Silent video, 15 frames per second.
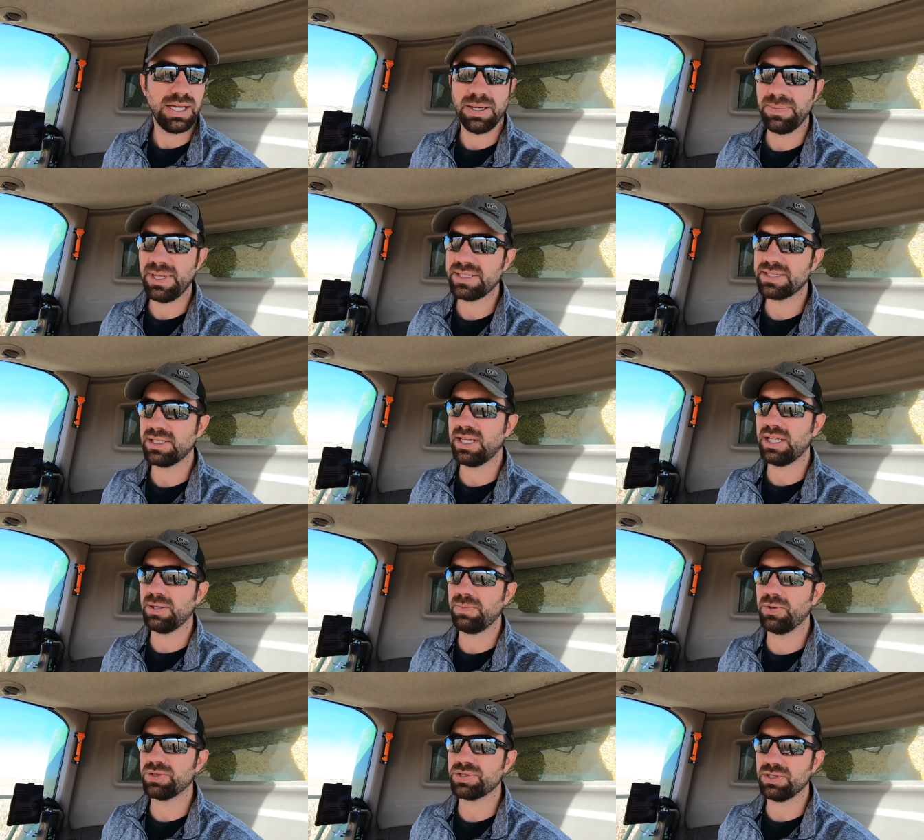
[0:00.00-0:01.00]
That's a lot
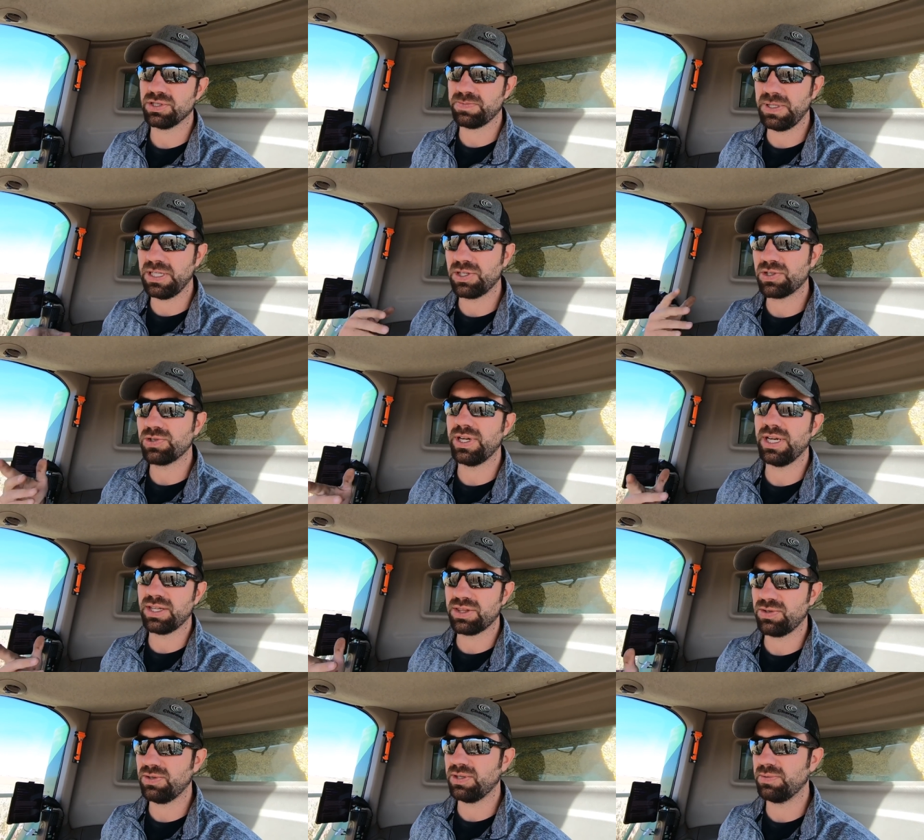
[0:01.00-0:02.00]
of bushels being
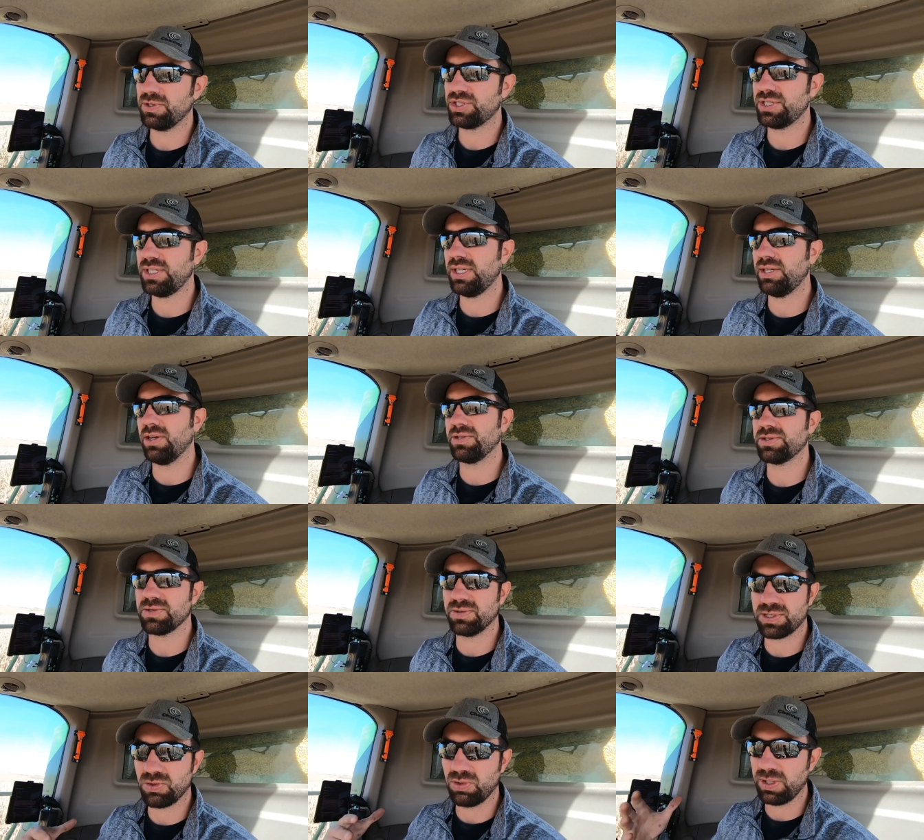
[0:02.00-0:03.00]
cranked through the machine,
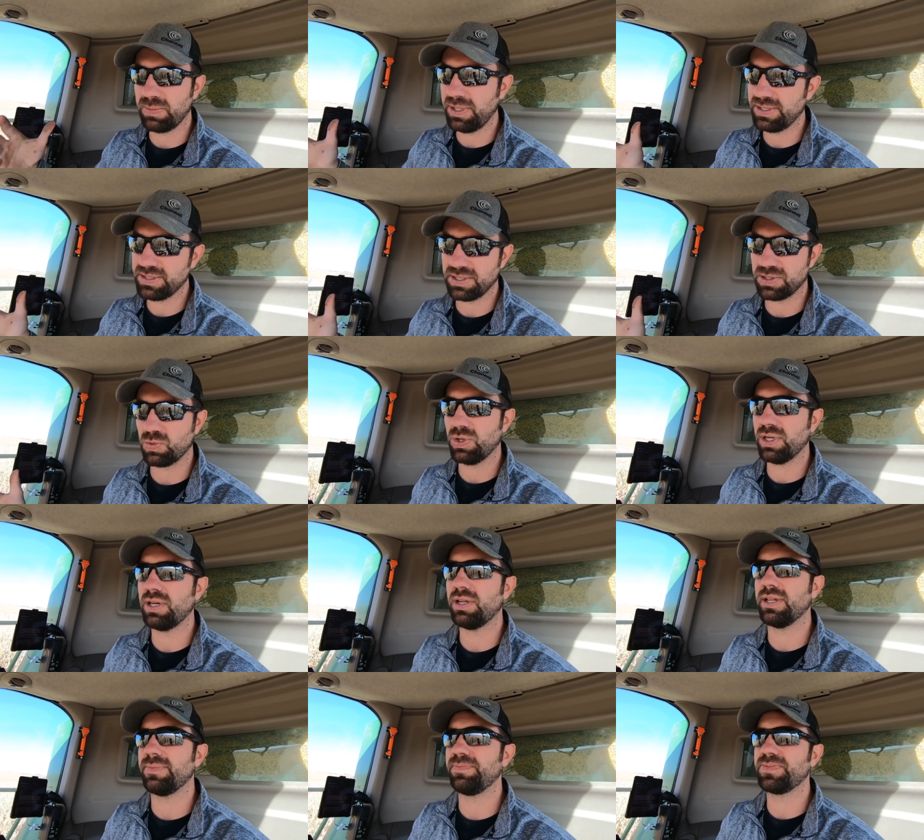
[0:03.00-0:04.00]
also soybeans as
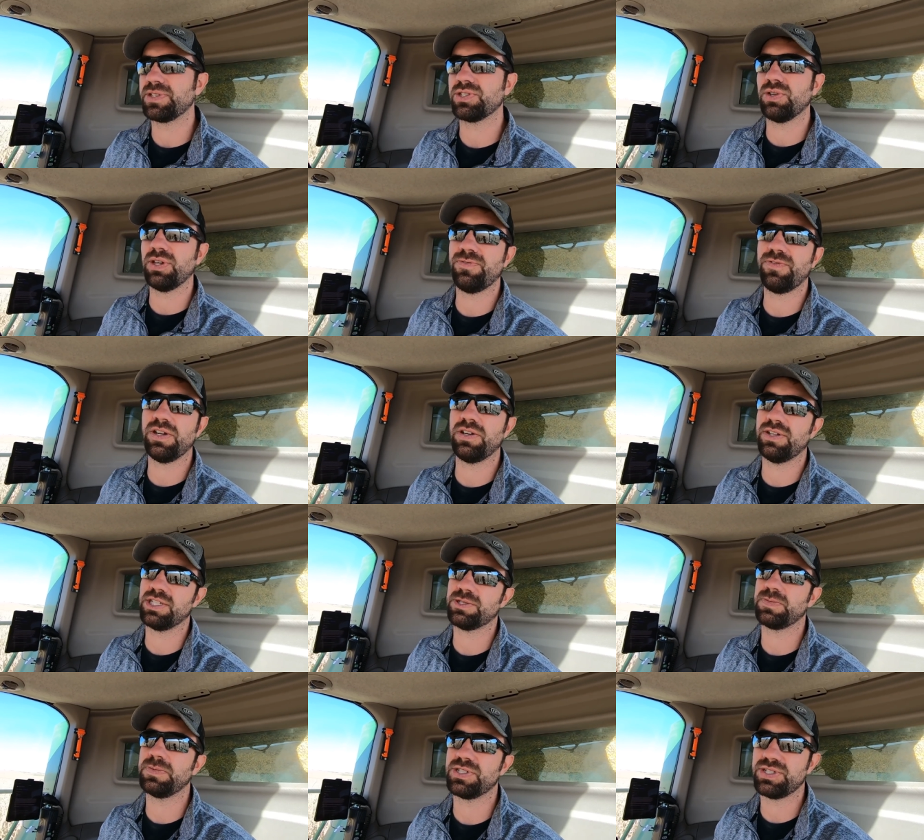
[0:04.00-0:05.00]
well, and so you figure
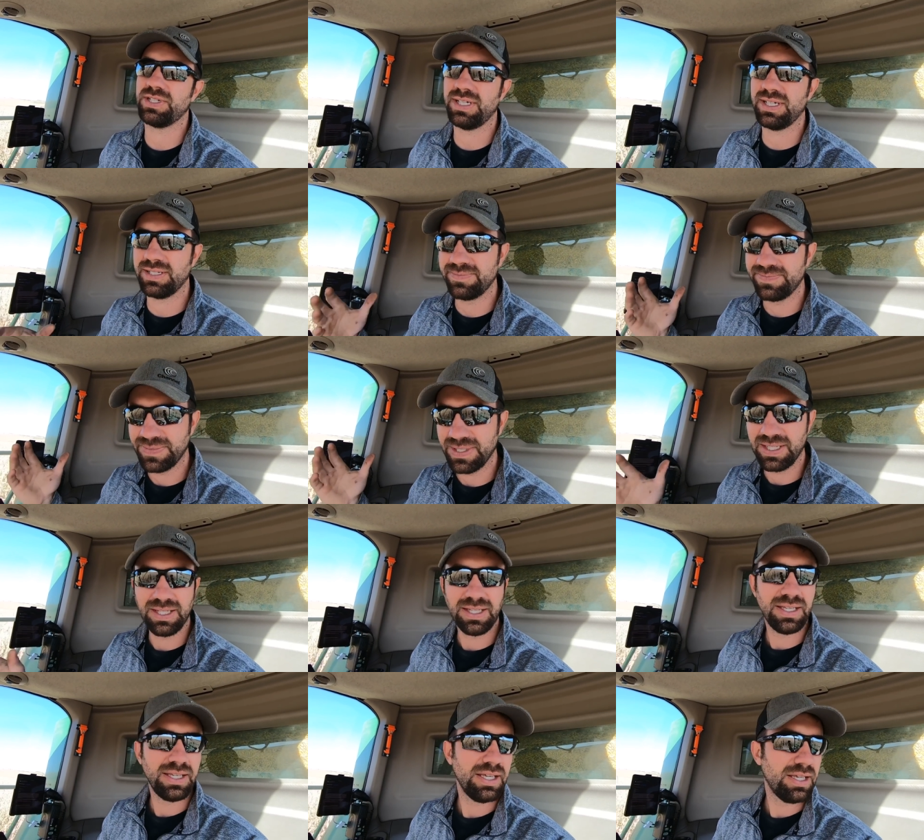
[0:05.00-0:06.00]
this machine,
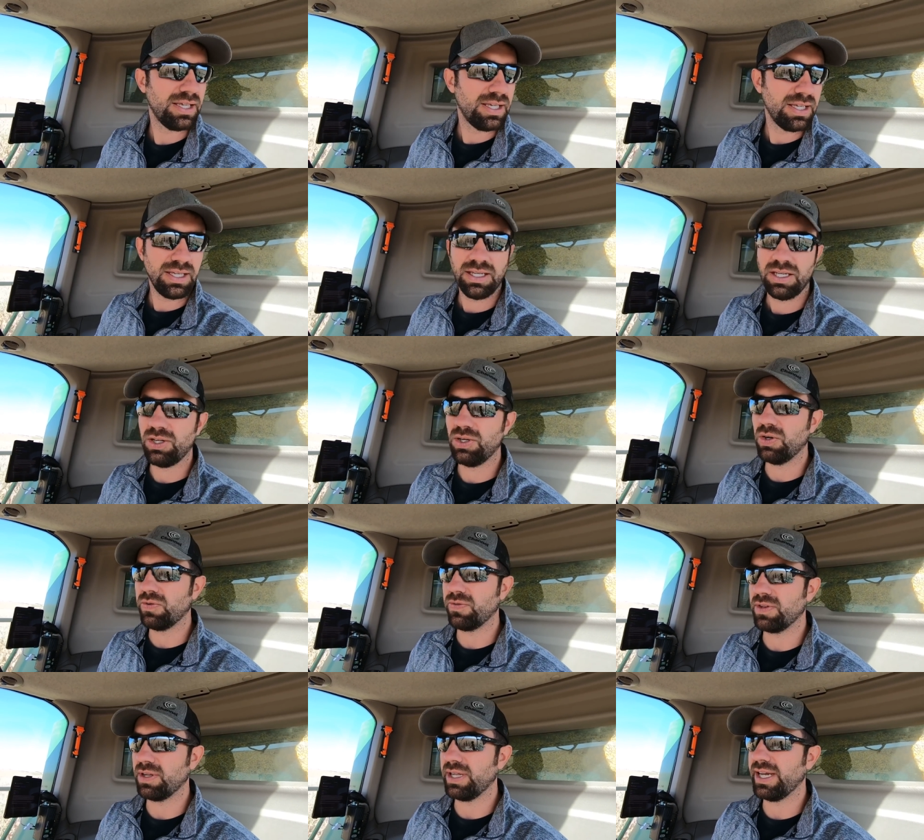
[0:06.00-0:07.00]
you know,
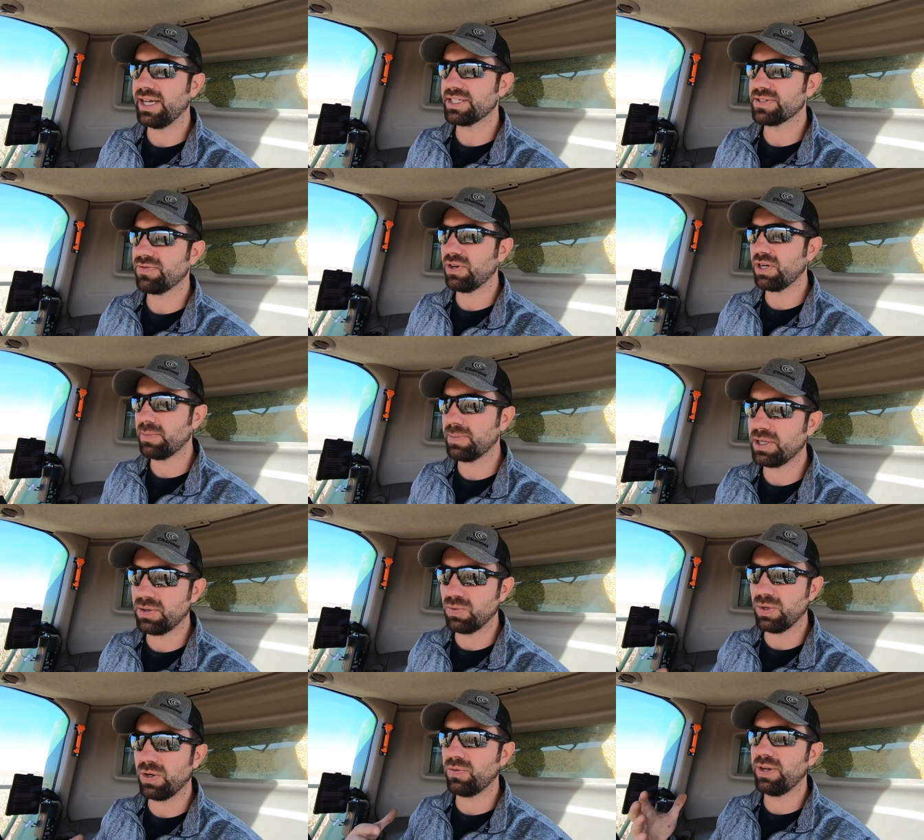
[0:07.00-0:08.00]
over the last farmer
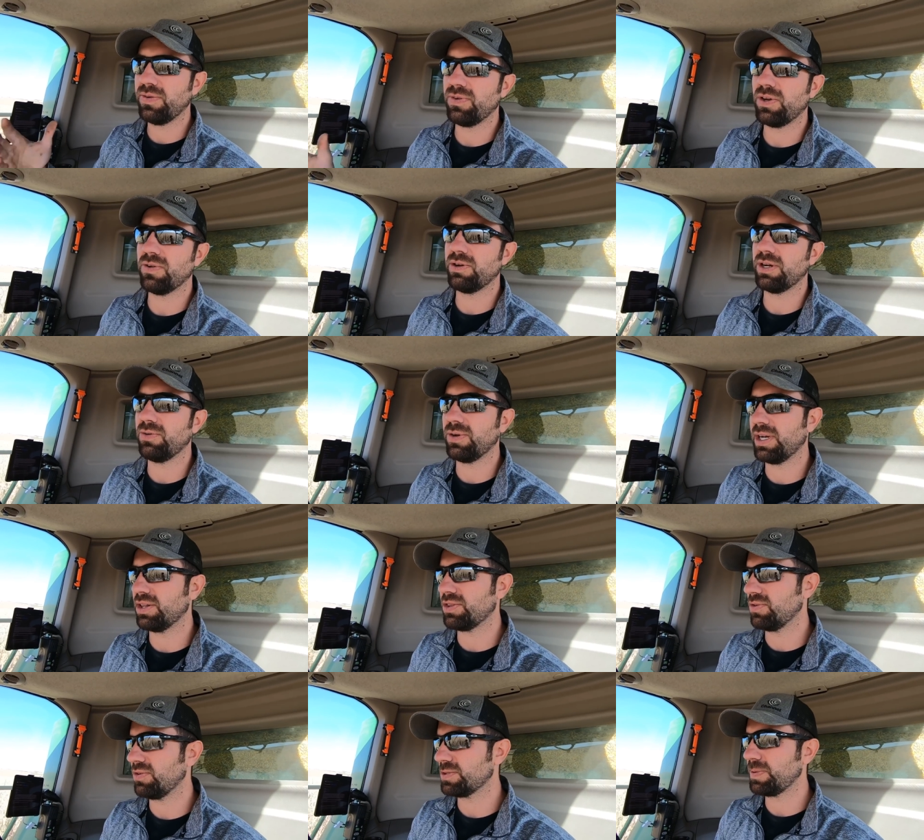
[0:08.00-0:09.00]
and what we've already ran
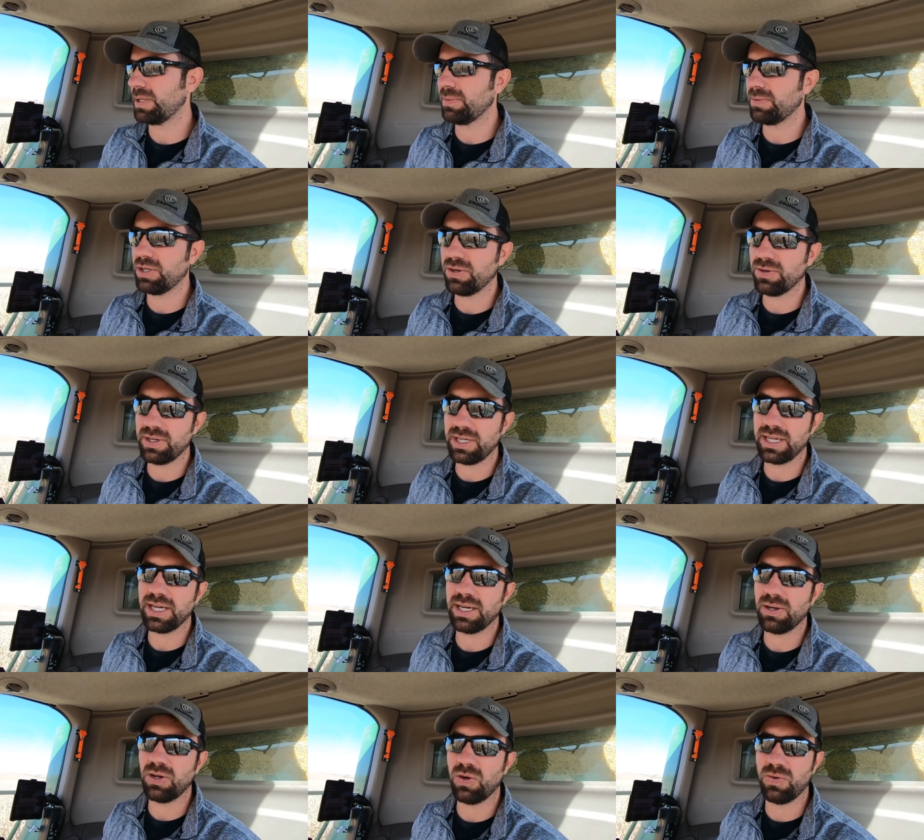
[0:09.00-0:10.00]
it through, it's probably already
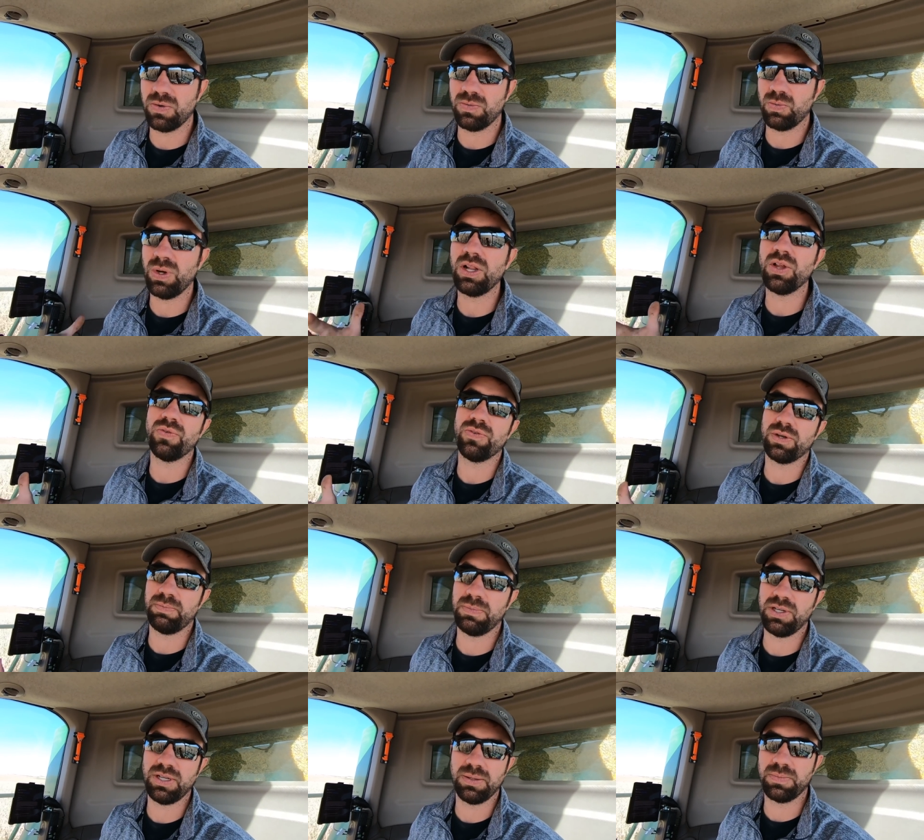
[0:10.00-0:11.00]
got well over
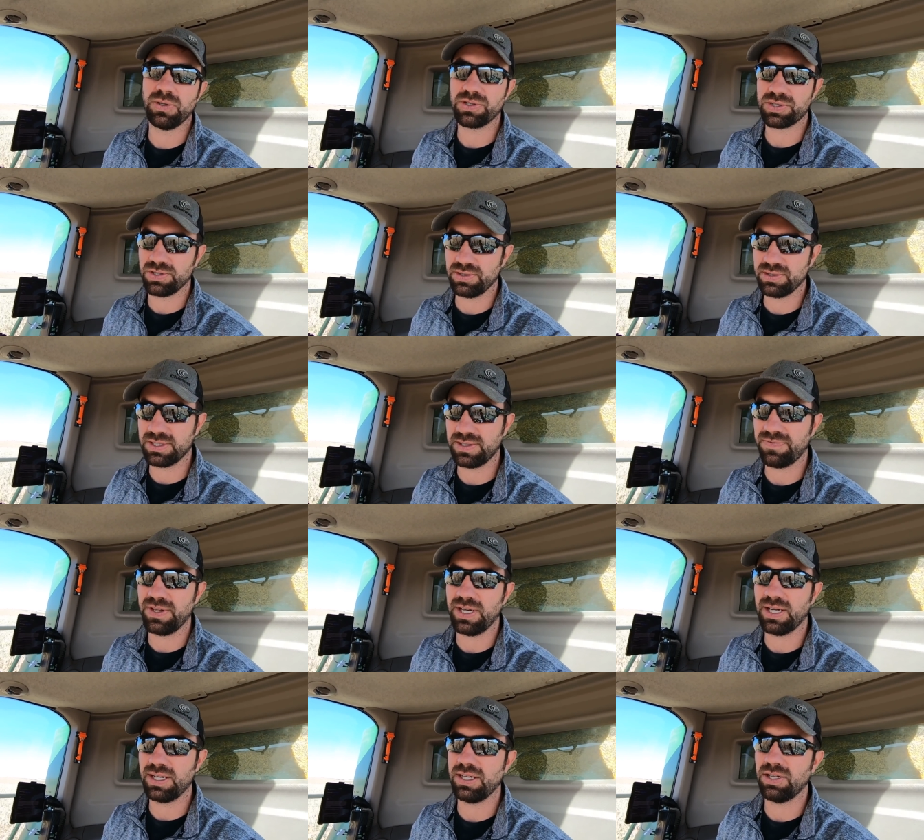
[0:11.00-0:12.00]
1 million bushels, if
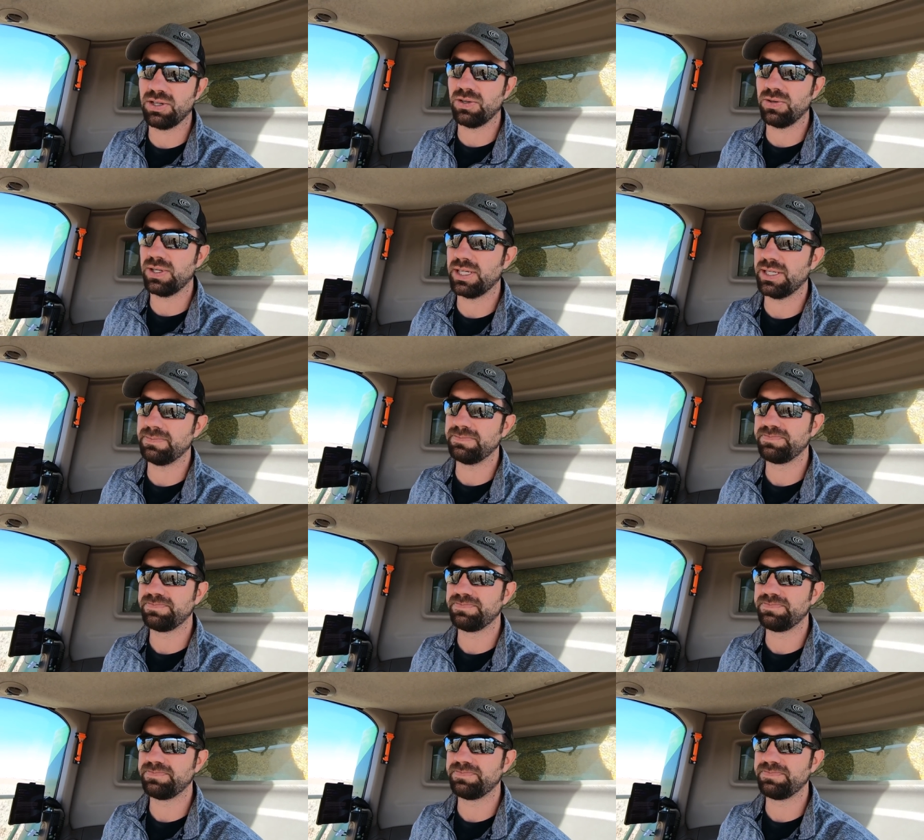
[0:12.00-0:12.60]
not, you know,